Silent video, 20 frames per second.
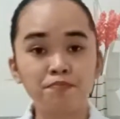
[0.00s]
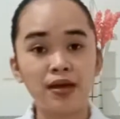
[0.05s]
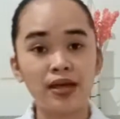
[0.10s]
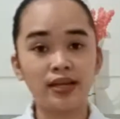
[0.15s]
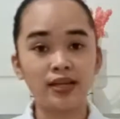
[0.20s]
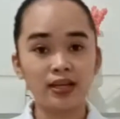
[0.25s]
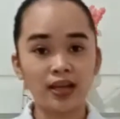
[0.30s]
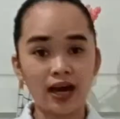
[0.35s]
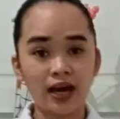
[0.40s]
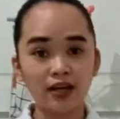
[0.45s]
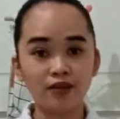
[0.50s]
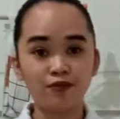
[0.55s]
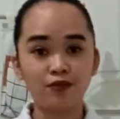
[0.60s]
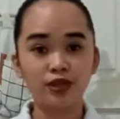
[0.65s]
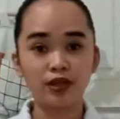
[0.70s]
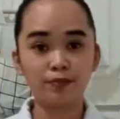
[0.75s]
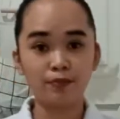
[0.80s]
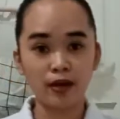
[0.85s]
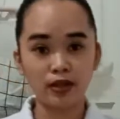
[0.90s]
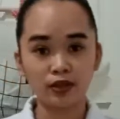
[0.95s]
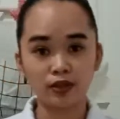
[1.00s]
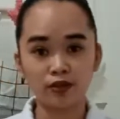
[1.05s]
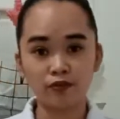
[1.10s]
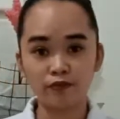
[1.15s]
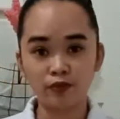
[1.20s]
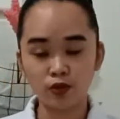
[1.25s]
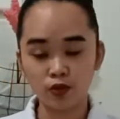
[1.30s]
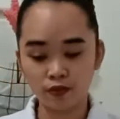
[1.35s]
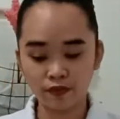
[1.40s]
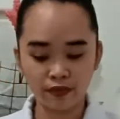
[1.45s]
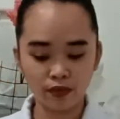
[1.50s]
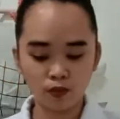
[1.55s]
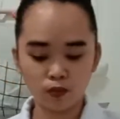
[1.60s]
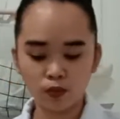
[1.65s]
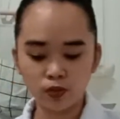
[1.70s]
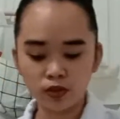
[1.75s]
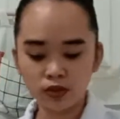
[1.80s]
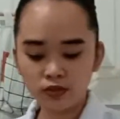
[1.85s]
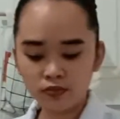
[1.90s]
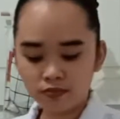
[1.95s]
pen light for the better view of the
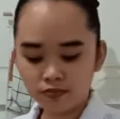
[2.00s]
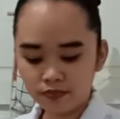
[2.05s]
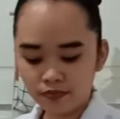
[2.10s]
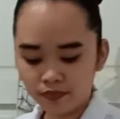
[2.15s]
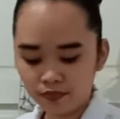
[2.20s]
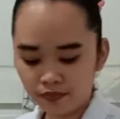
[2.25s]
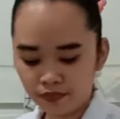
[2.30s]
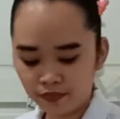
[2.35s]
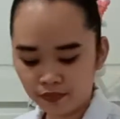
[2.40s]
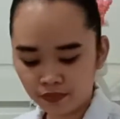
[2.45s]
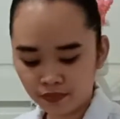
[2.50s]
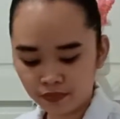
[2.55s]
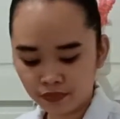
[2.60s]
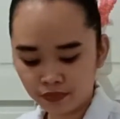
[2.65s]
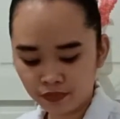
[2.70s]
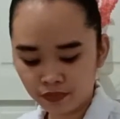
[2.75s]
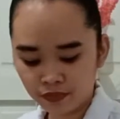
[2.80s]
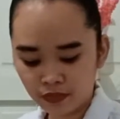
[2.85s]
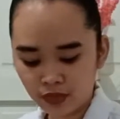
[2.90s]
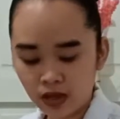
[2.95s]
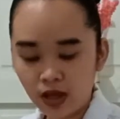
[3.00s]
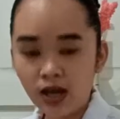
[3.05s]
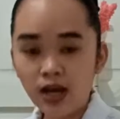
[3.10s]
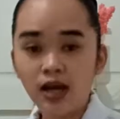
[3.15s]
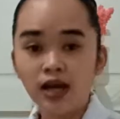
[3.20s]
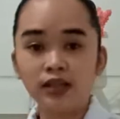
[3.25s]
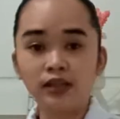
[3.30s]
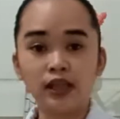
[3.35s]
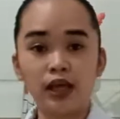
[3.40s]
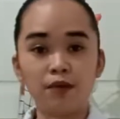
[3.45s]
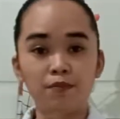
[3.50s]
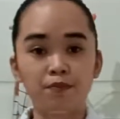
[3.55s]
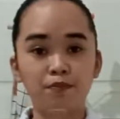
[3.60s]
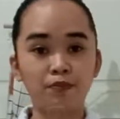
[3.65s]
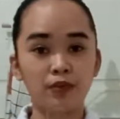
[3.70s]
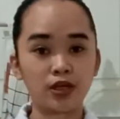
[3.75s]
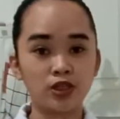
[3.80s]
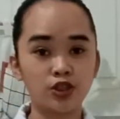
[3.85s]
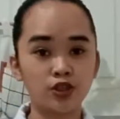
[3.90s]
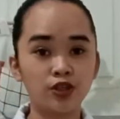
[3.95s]
wound, tape
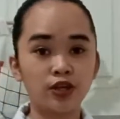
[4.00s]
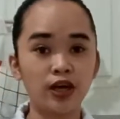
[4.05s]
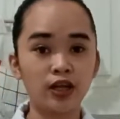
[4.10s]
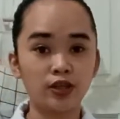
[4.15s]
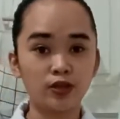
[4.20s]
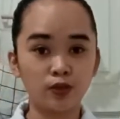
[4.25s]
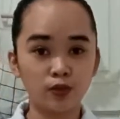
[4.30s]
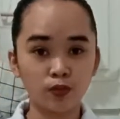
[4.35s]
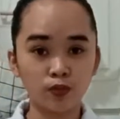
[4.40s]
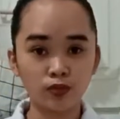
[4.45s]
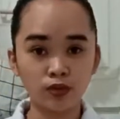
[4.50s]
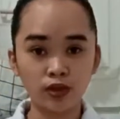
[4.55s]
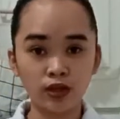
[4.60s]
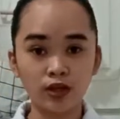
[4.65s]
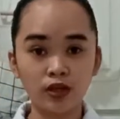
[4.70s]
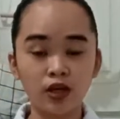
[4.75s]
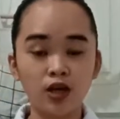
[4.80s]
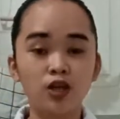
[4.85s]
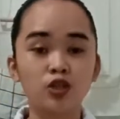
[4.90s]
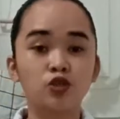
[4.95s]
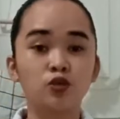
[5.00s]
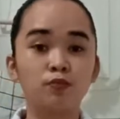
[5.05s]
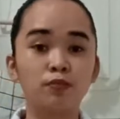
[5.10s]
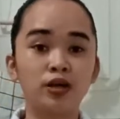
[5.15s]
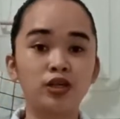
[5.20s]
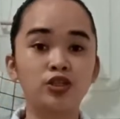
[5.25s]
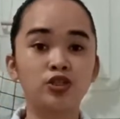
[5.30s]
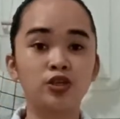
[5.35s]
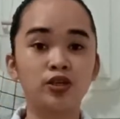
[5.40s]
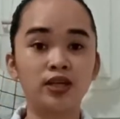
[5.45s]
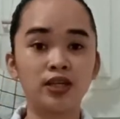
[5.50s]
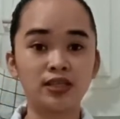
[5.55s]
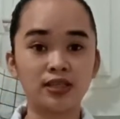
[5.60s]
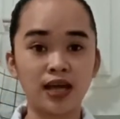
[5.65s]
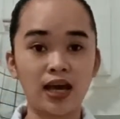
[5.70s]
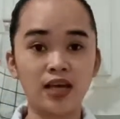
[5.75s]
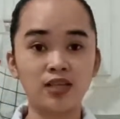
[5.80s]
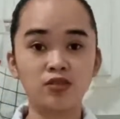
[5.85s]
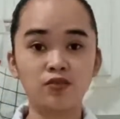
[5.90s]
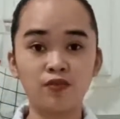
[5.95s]
measure and ruler to measure the
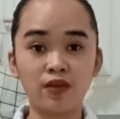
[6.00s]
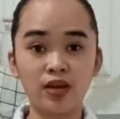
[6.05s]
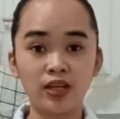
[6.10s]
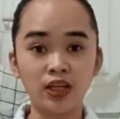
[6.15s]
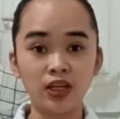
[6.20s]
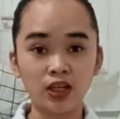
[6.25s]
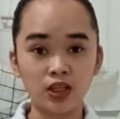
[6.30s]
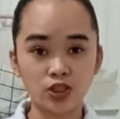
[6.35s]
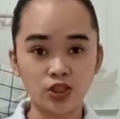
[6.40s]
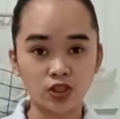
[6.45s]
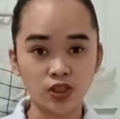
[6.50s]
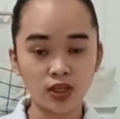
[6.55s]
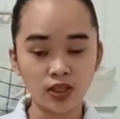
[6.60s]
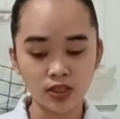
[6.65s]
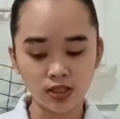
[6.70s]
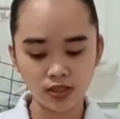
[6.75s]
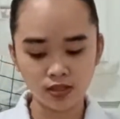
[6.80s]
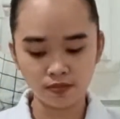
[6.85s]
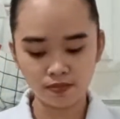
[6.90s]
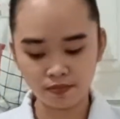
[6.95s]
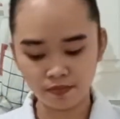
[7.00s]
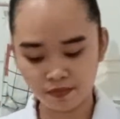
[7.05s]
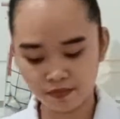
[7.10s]
size of any lesions.